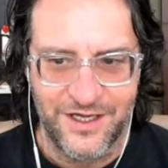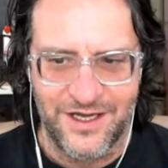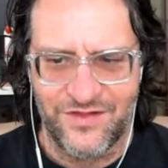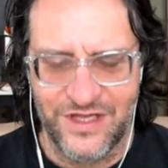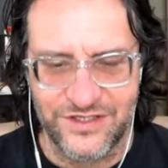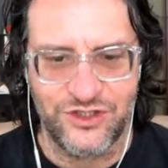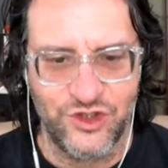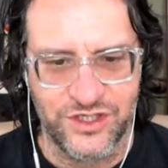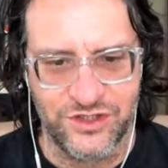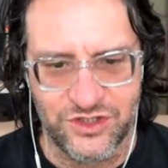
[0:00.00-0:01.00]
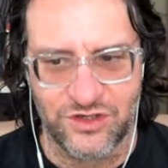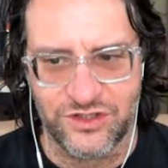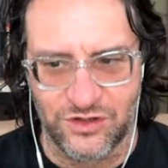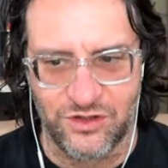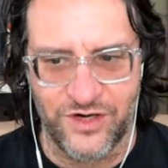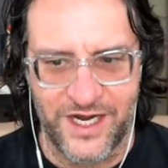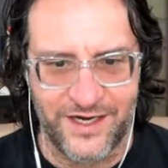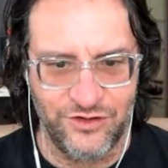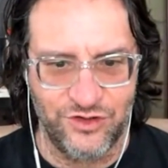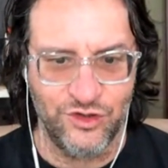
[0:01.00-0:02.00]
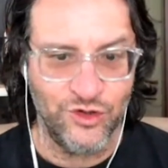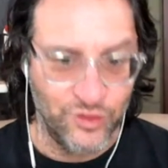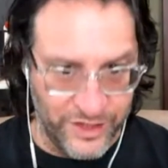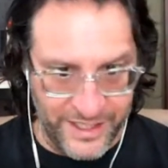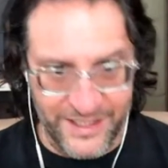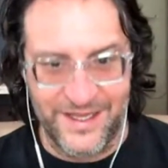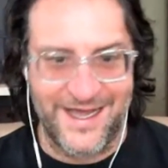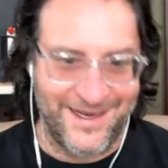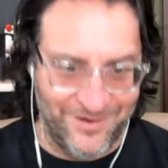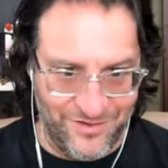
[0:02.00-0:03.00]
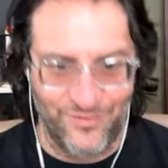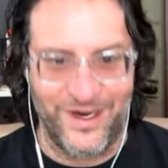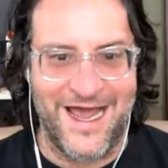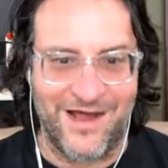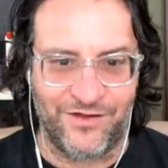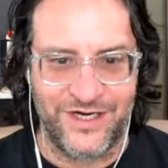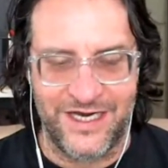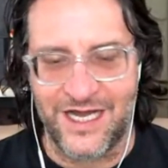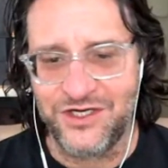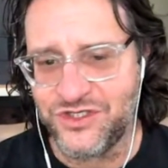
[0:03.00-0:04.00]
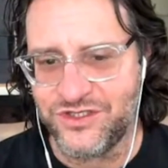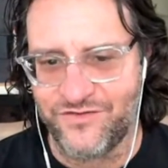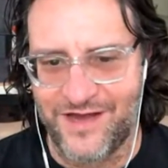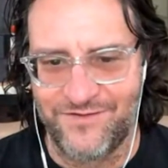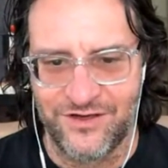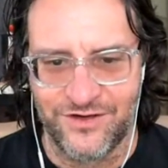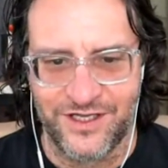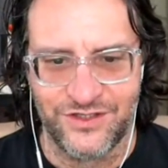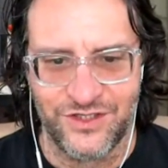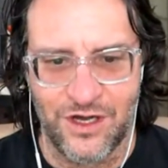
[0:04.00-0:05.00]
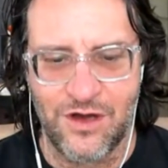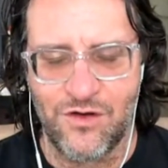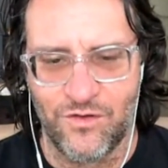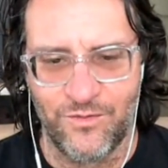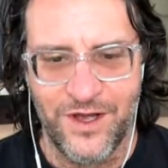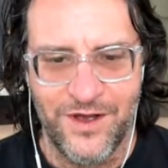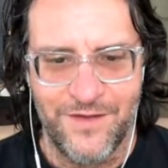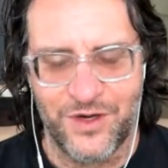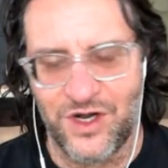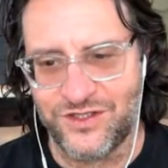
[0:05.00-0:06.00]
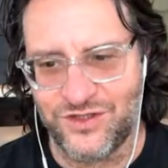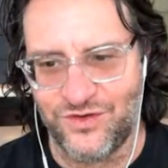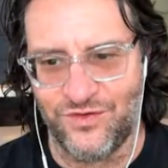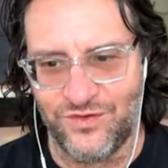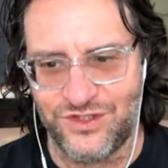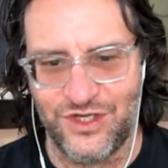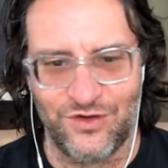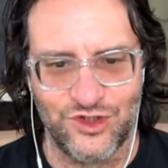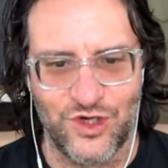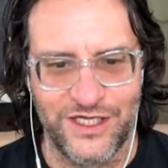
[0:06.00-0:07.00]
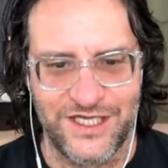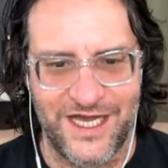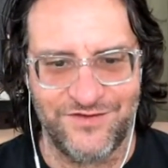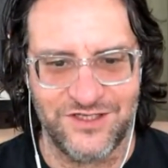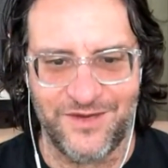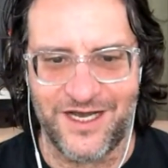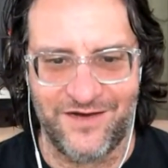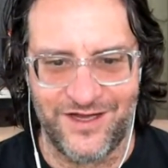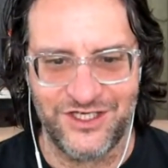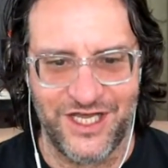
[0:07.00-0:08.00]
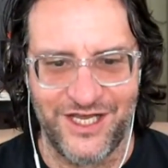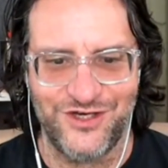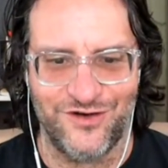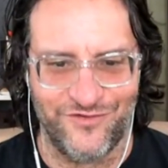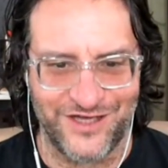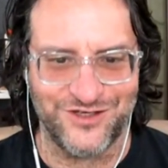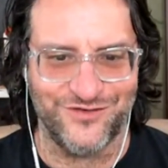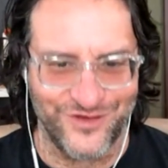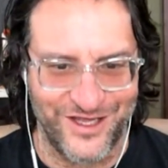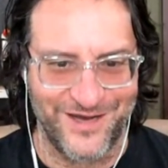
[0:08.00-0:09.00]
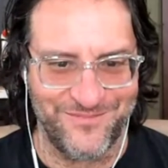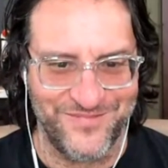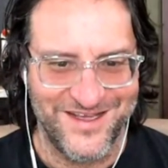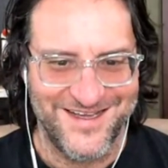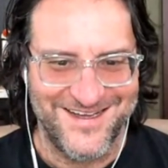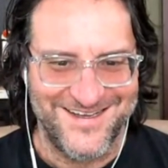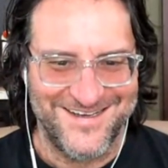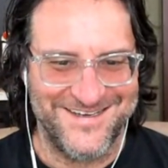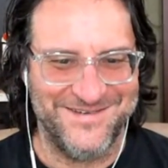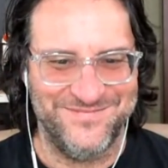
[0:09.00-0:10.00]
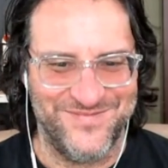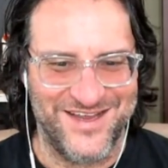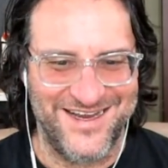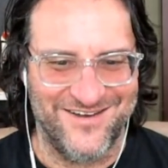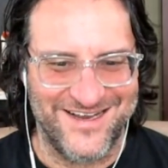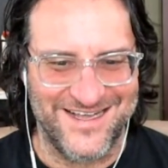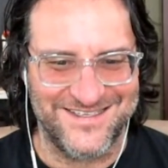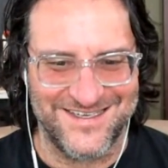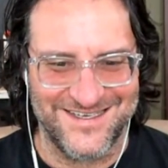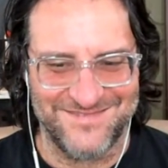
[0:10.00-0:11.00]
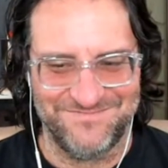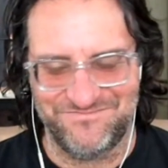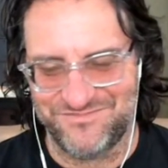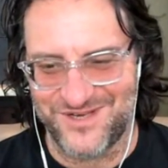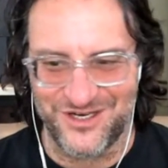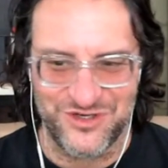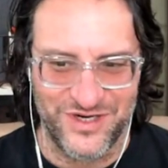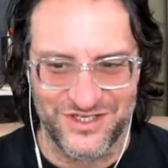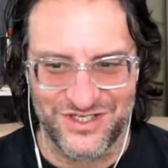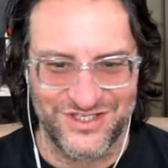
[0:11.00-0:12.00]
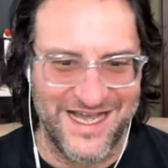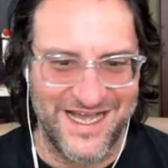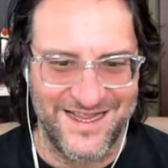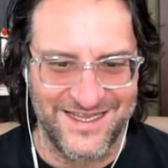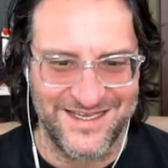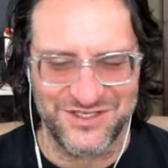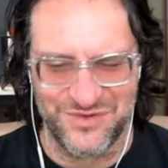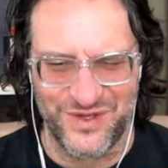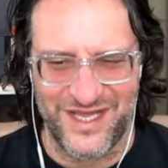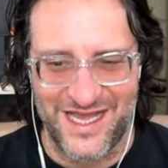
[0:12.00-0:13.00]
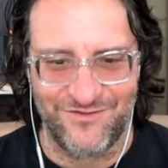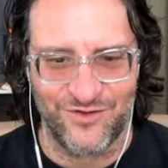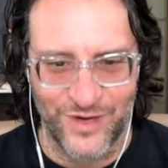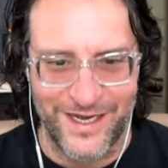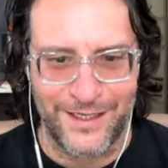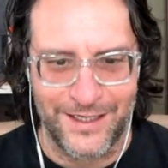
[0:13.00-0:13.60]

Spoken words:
Things that you can start to learn how to do in that reality, not just of having your kids at home, but also still trying to have some kind of educational vector for them, against a country and a society that doesn't really have great